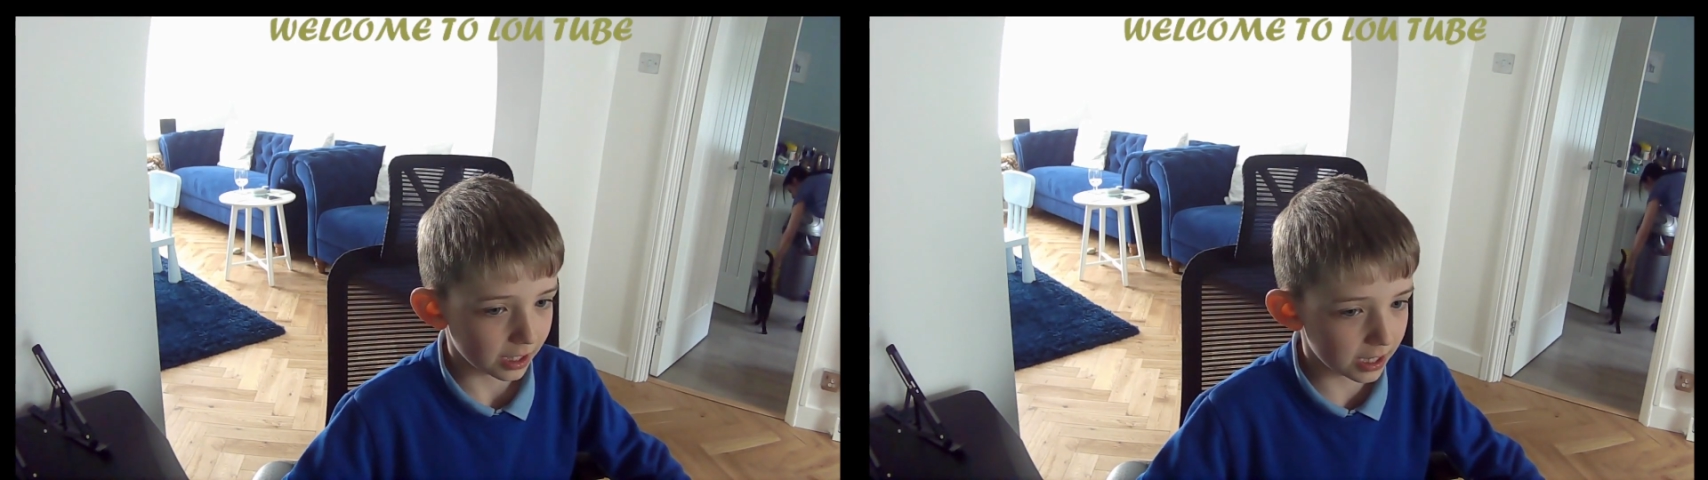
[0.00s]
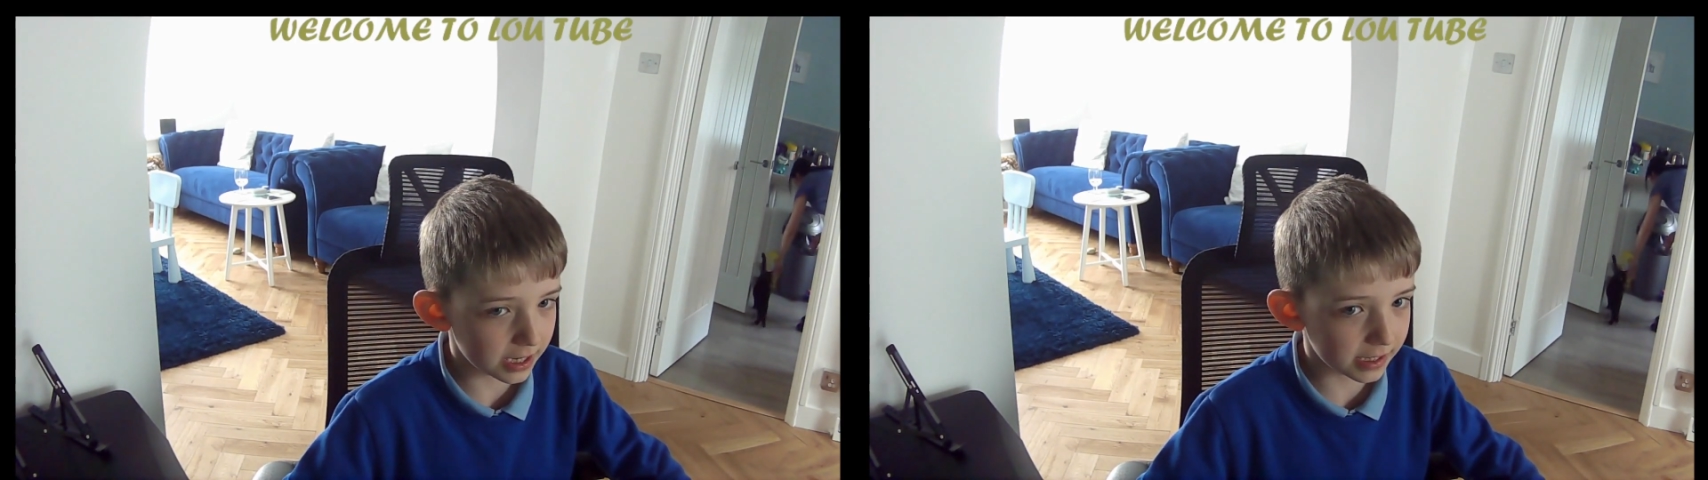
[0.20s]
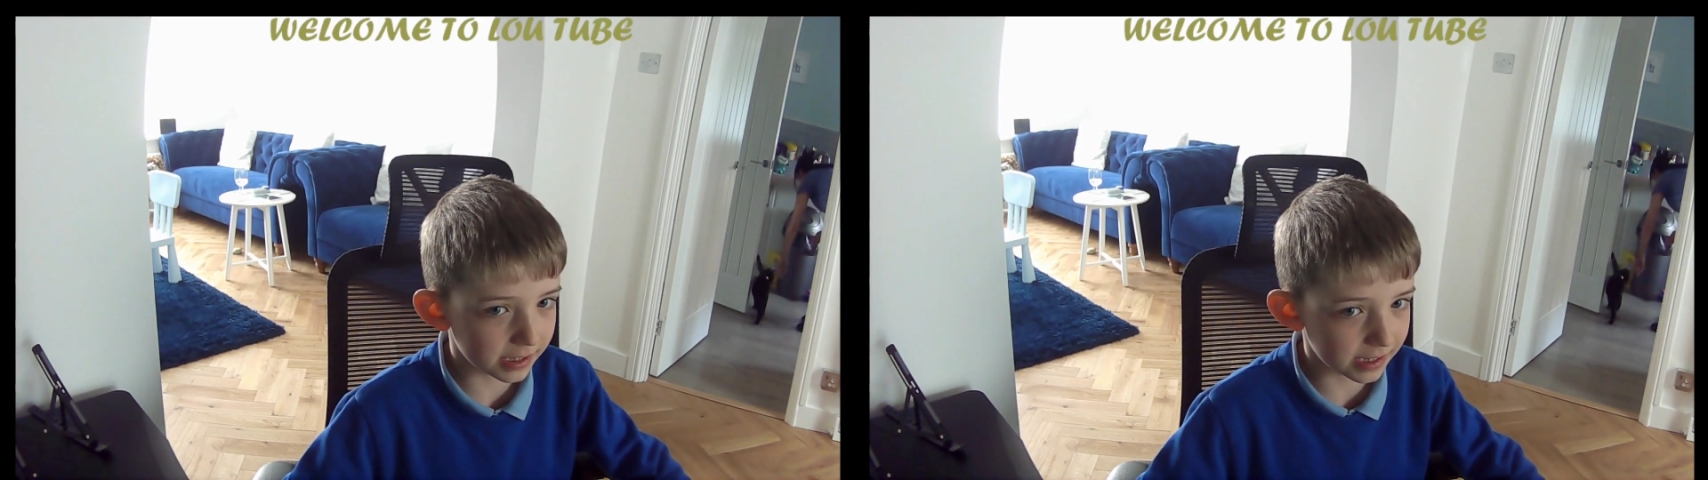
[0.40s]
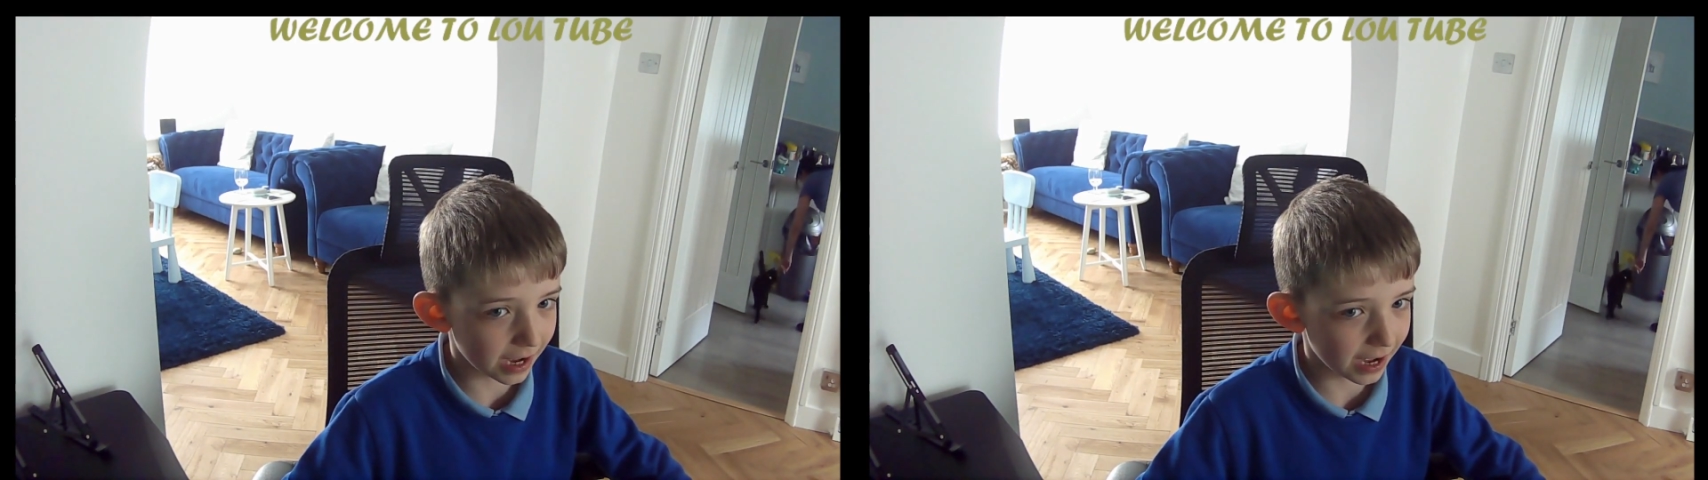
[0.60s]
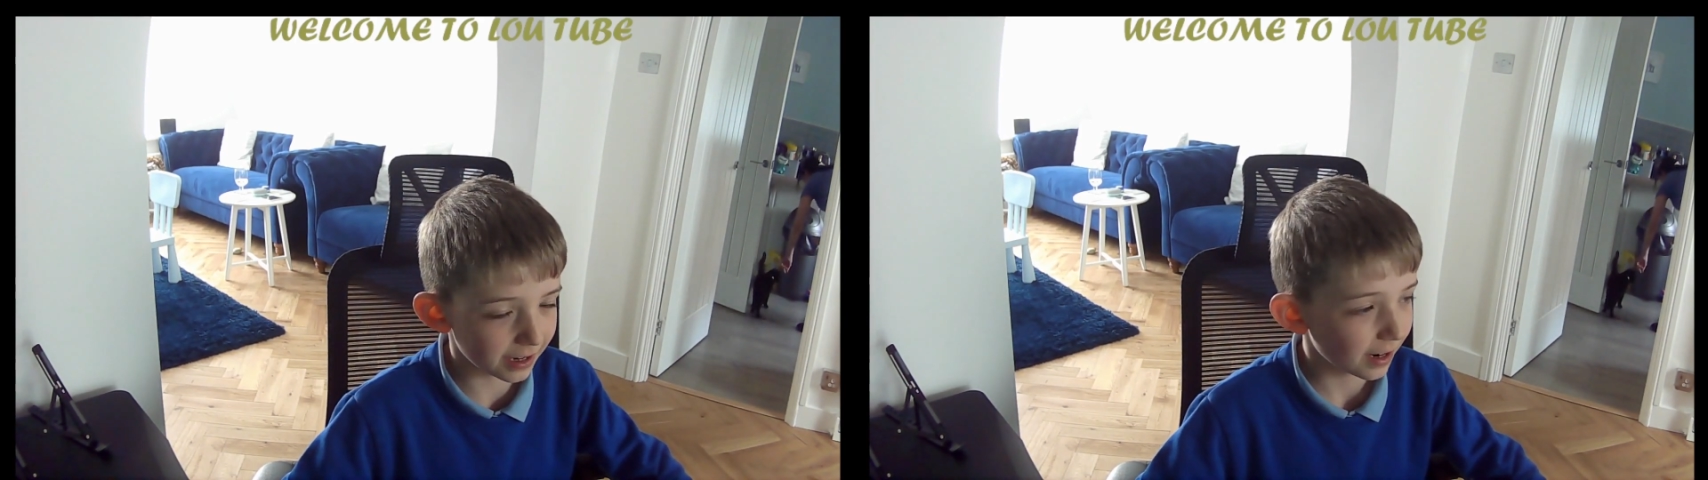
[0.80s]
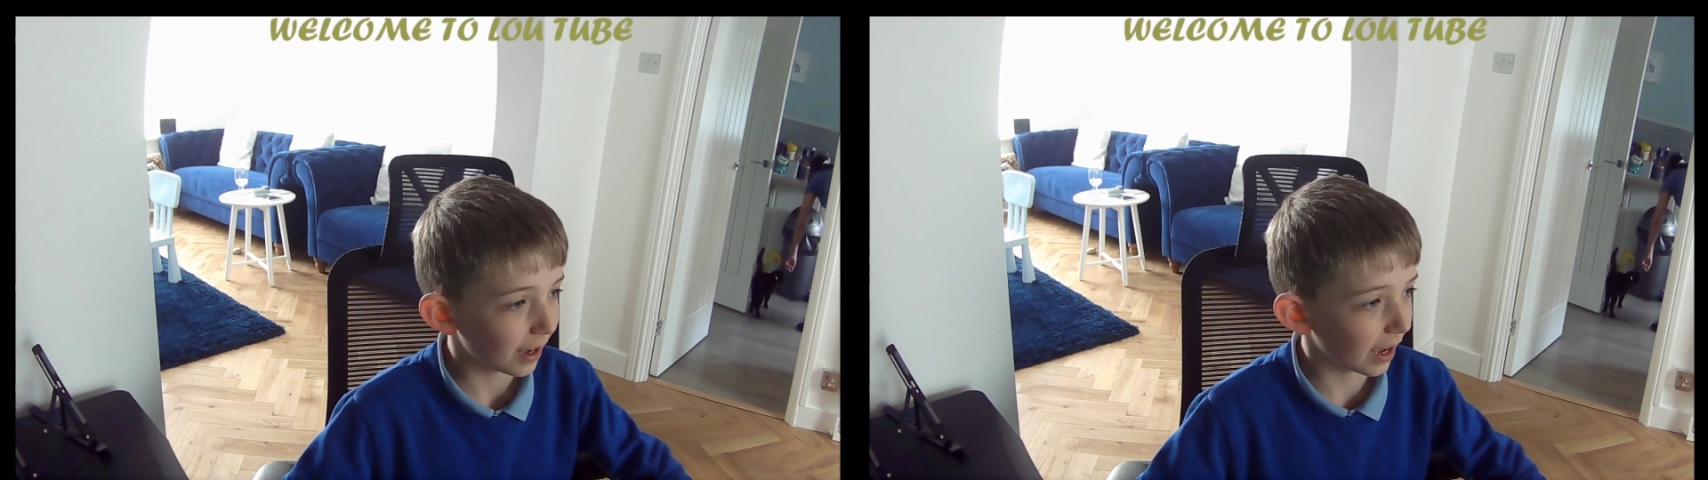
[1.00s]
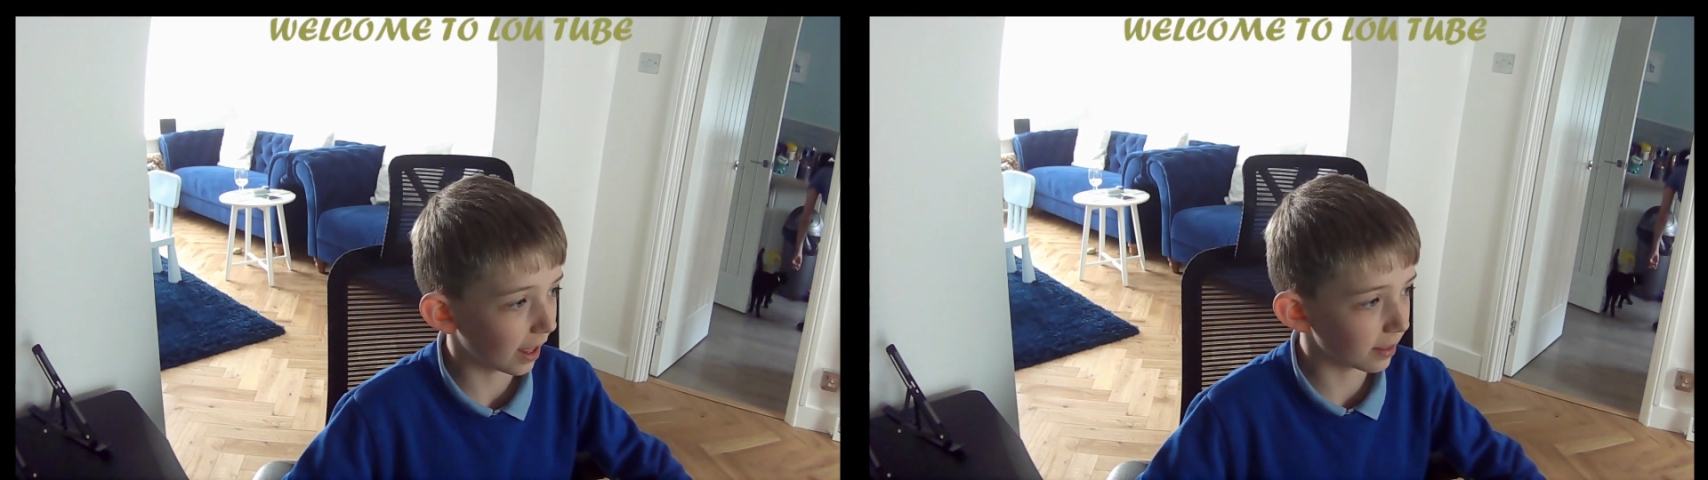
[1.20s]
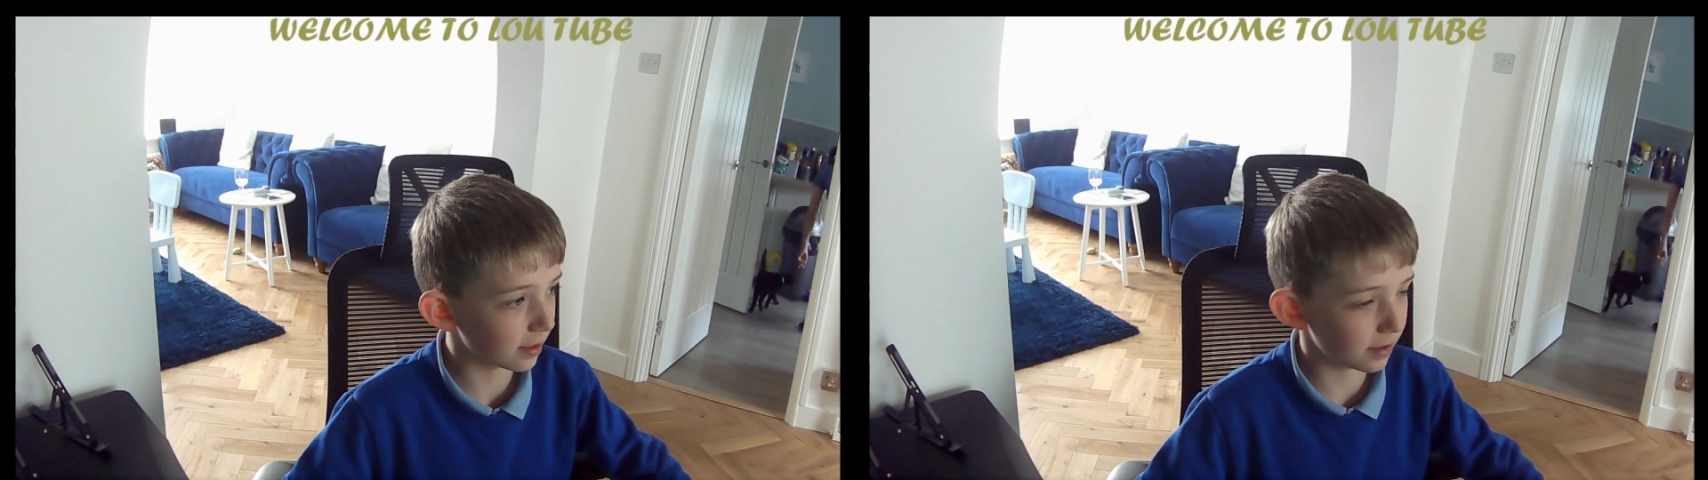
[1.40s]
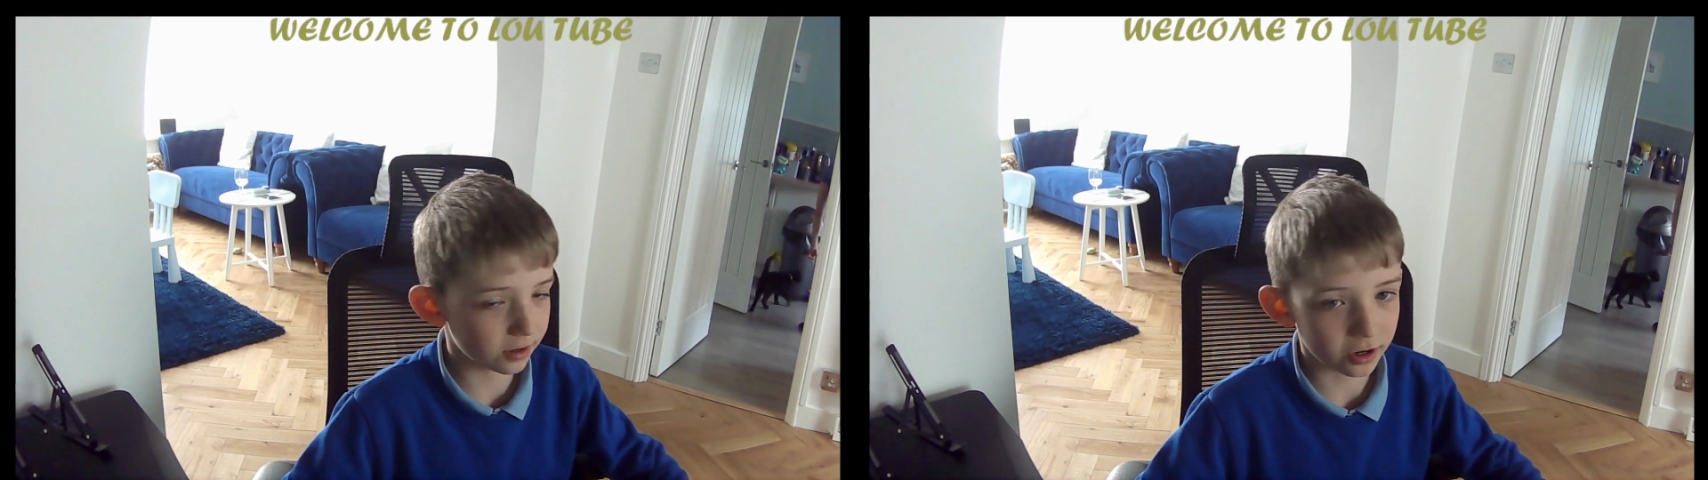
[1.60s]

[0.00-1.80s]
he's dead and